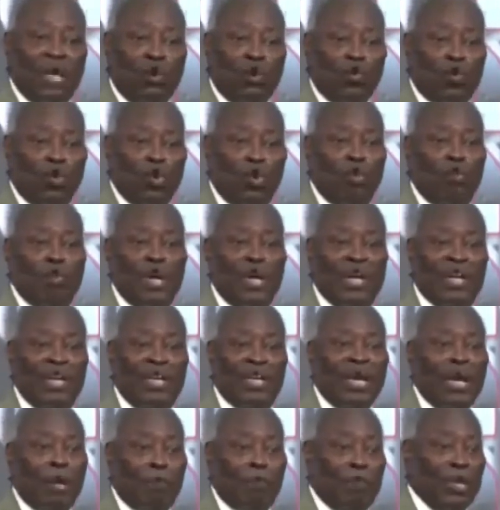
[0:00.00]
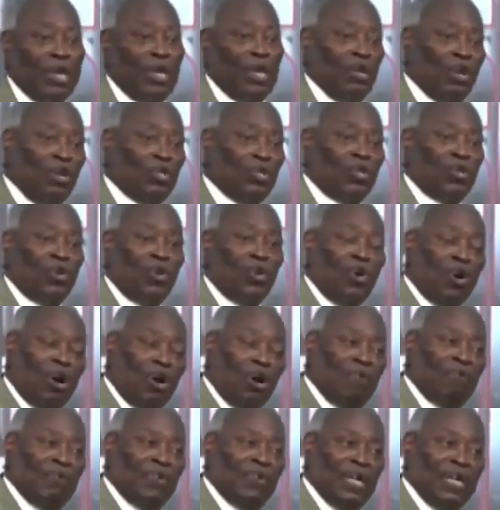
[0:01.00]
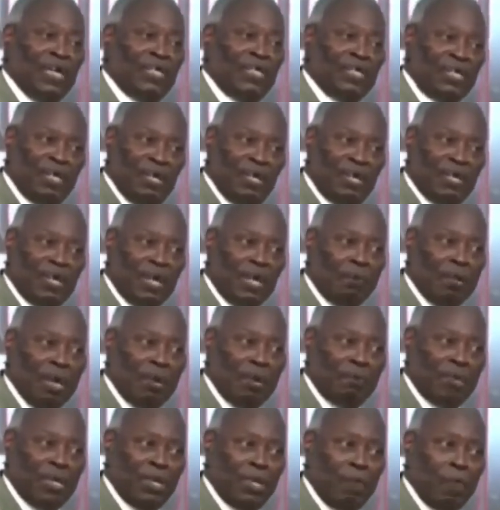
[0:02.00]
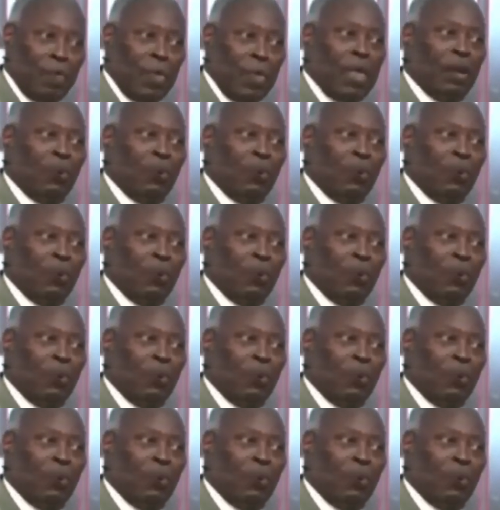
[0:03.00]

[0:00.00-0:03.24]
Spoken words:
the woman be not covered, remember,